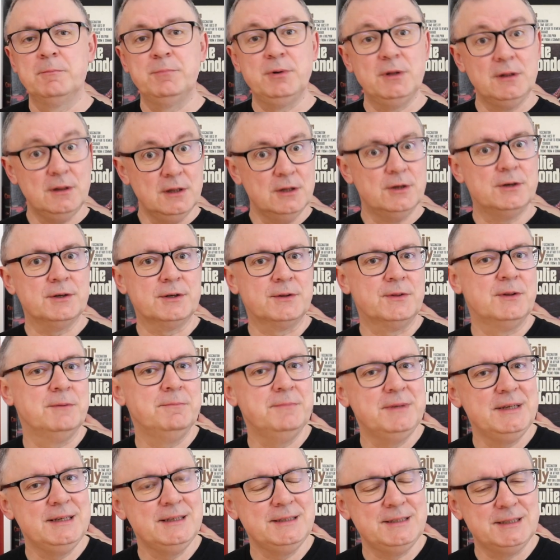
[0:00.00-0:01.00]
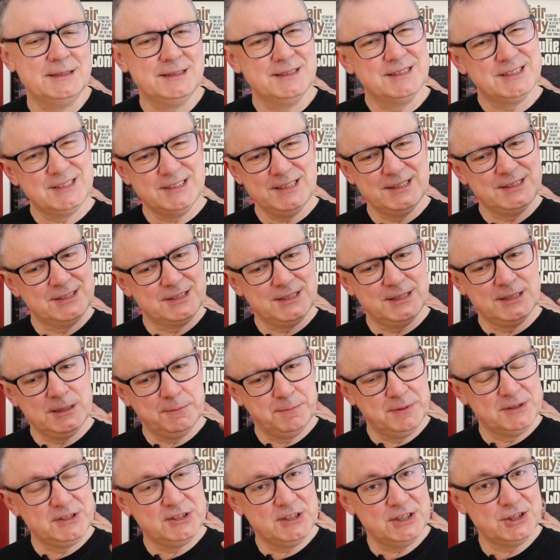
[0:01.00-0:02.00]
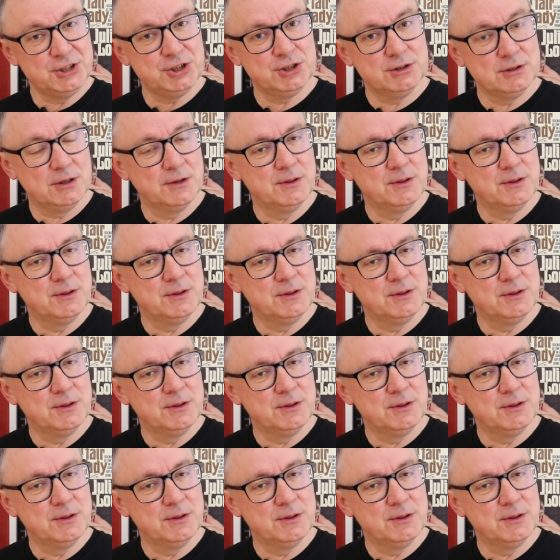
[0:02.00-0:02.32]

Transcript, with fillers: But look, the median sits in a position